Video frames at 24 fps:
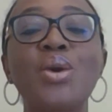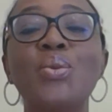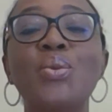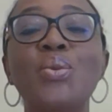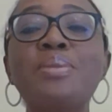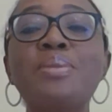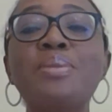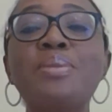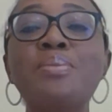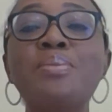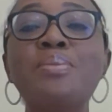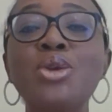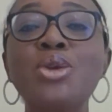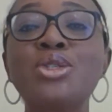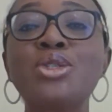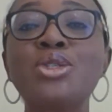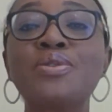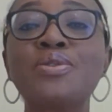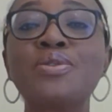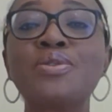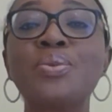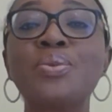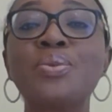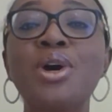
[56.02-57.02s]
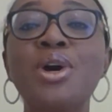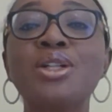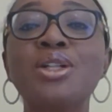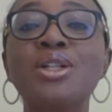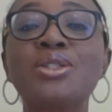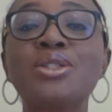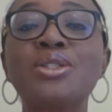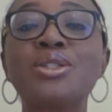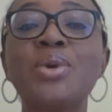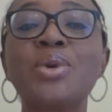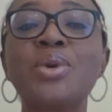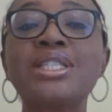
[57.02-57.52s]
When most of the
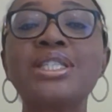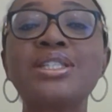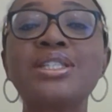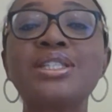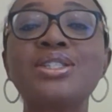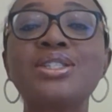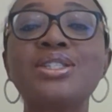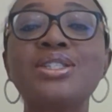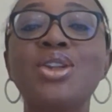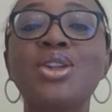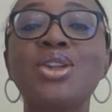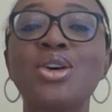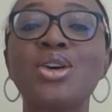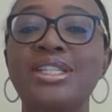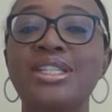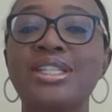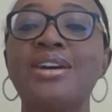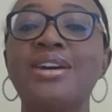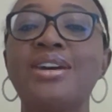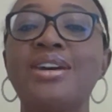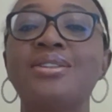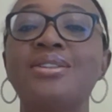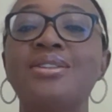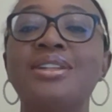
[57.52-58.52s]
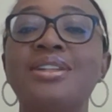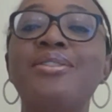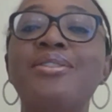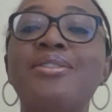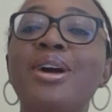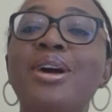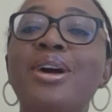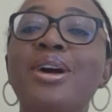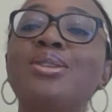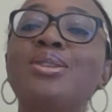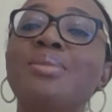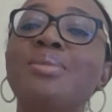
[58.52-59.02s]
world went into lockdown
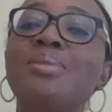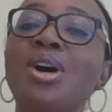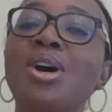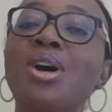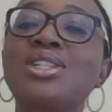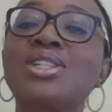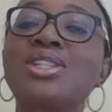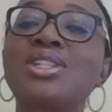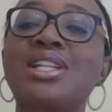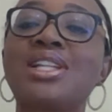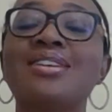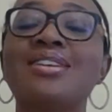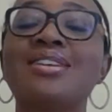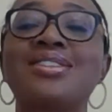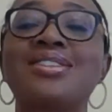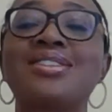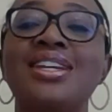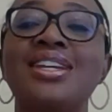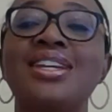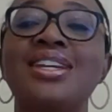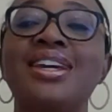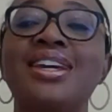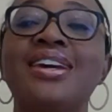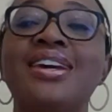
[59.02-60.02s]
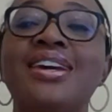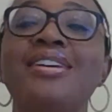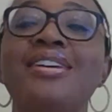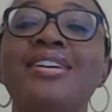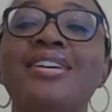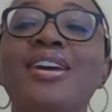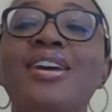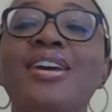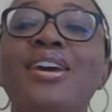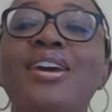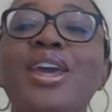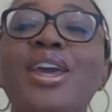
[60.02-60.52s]
around March last
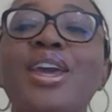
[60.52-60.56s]
year,